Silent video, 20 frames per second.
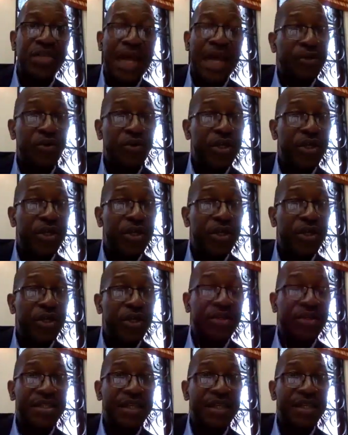or
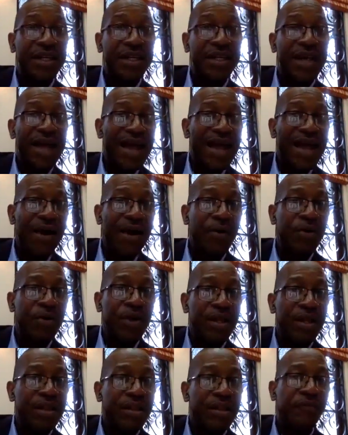shows absolutely no
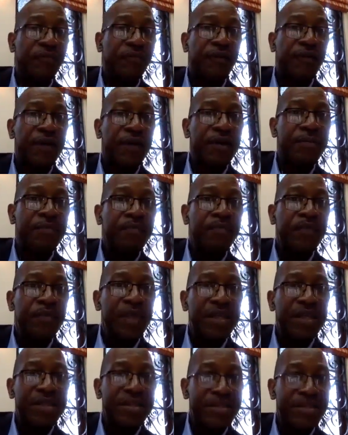interest in how
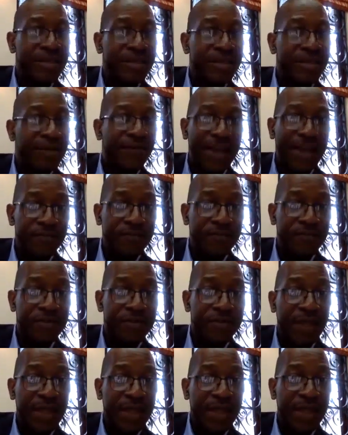the firm
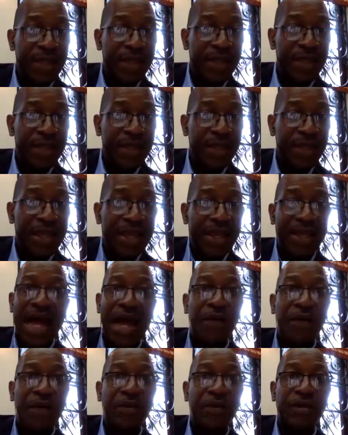survives,
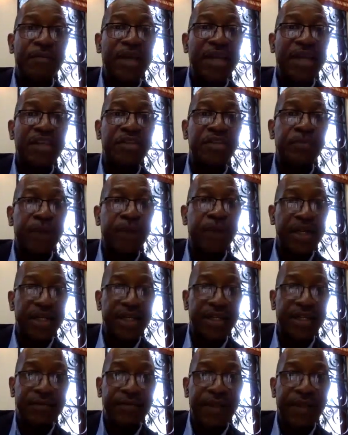in how the
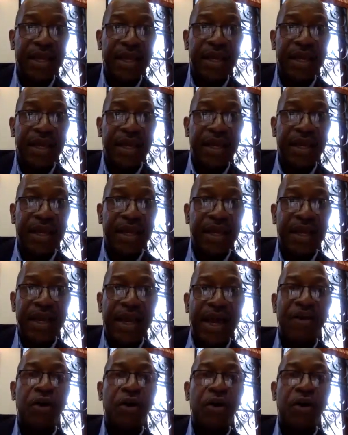firm makes money,
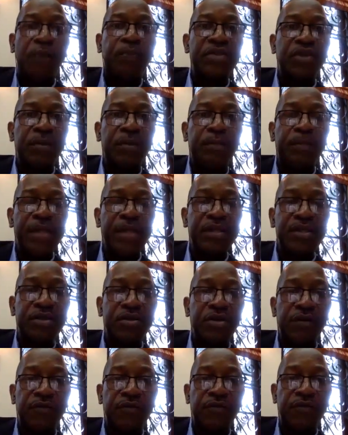and
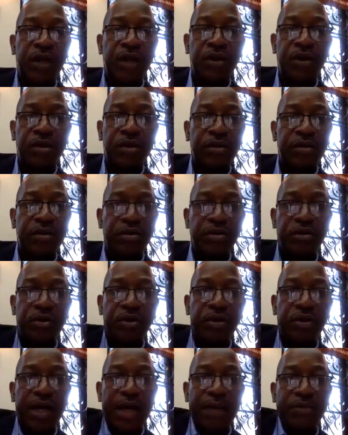operates on the basis of,
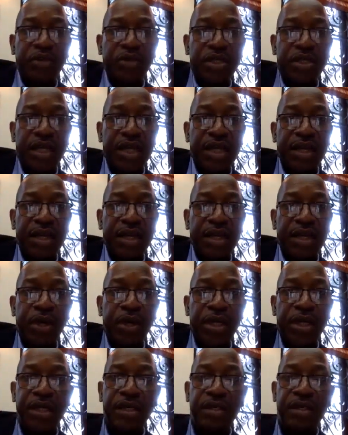well, look,
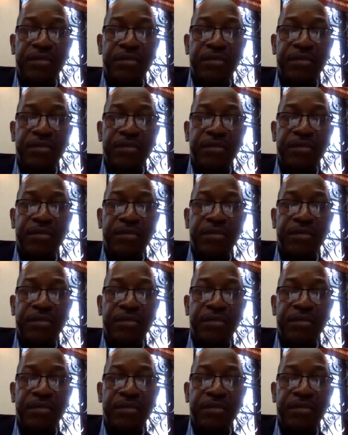I'm just